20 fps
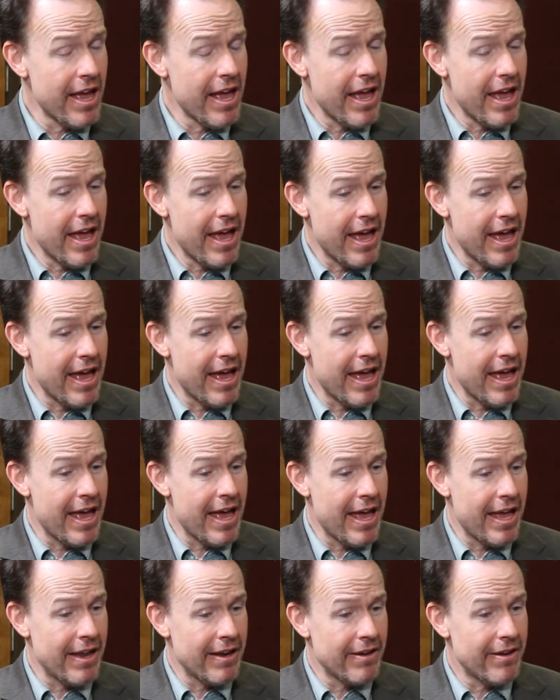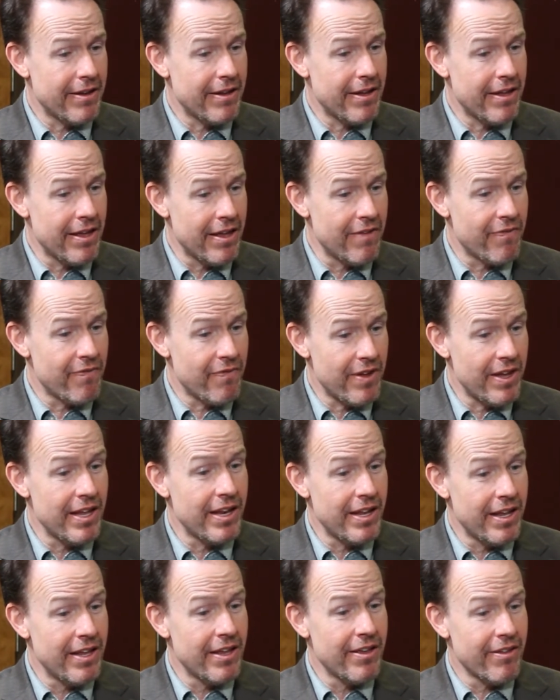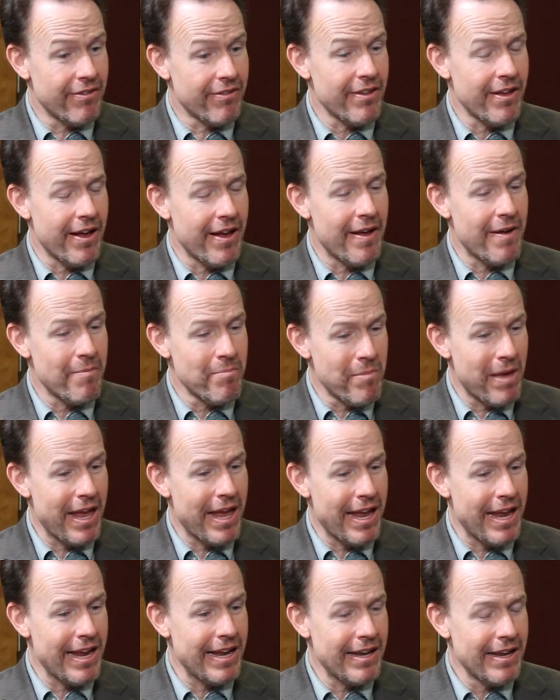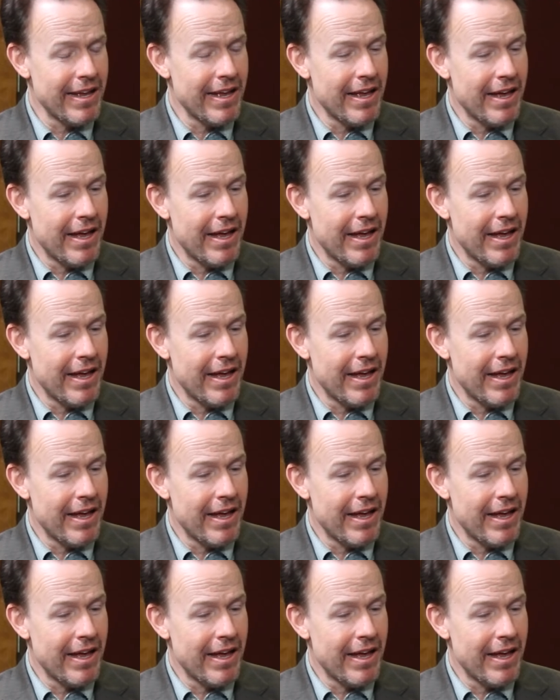and if it is made